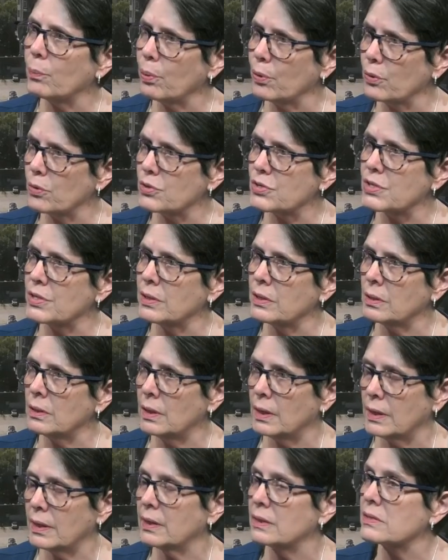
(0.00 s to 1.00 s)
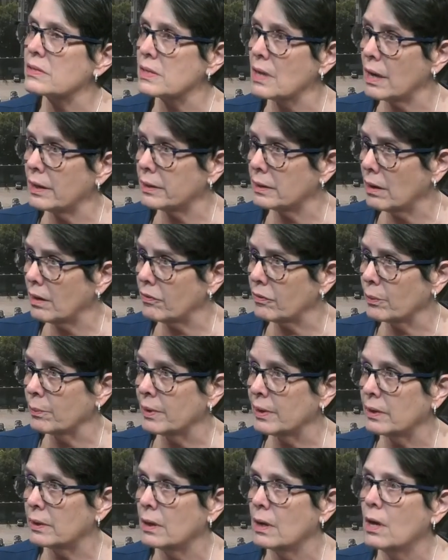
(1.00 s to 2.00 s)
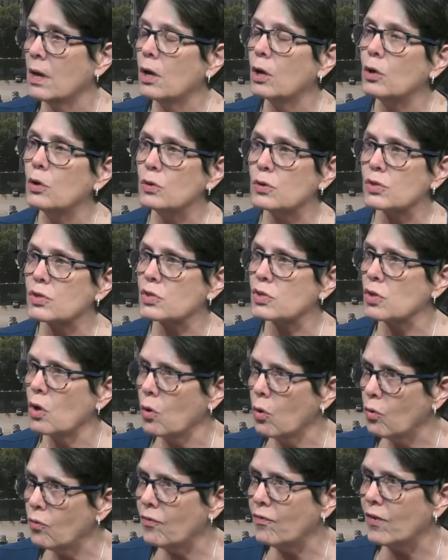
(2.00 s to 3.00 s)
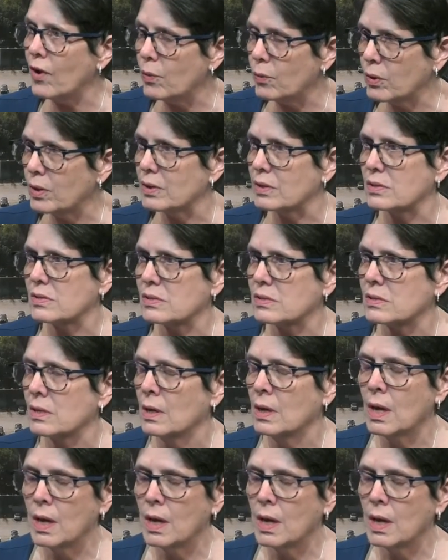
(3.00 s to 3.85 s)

person inside government whose sole focus